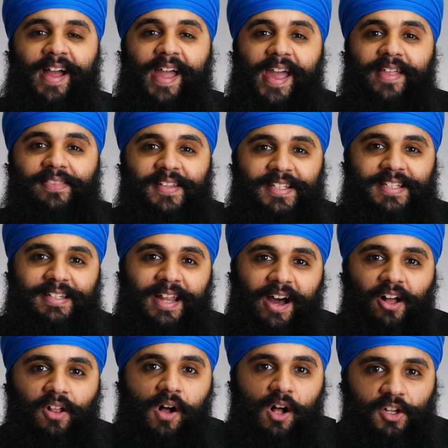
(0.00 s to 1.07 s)
and this
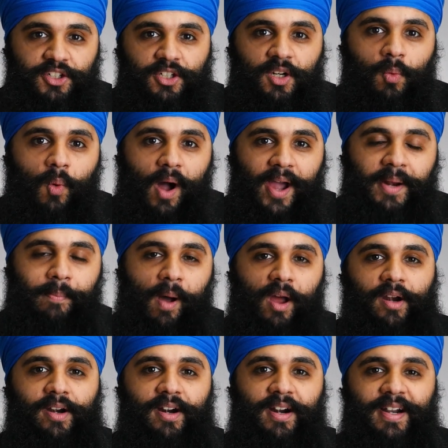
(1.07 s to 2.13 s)
Dell ultra-wide
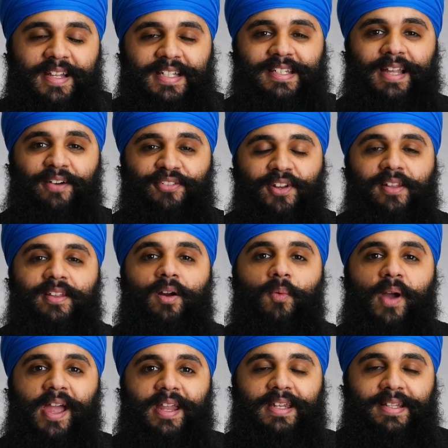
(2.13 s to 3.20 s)
monitor is definitely a
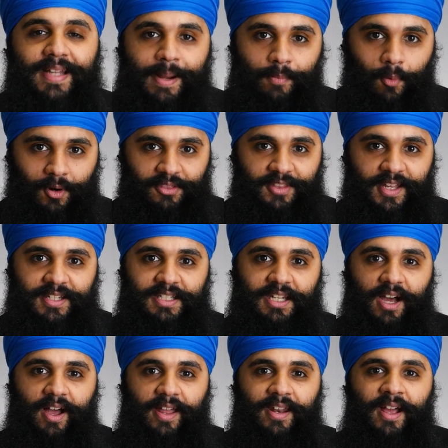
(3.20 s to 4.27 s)
way to get more things
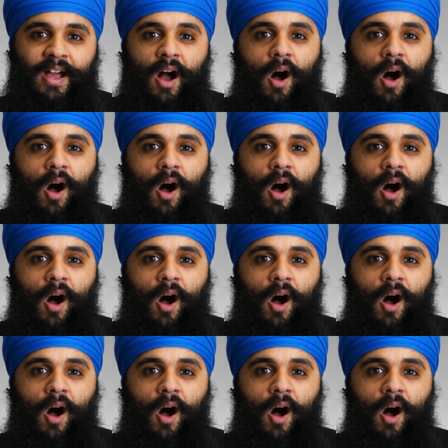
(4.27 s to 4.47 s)
done.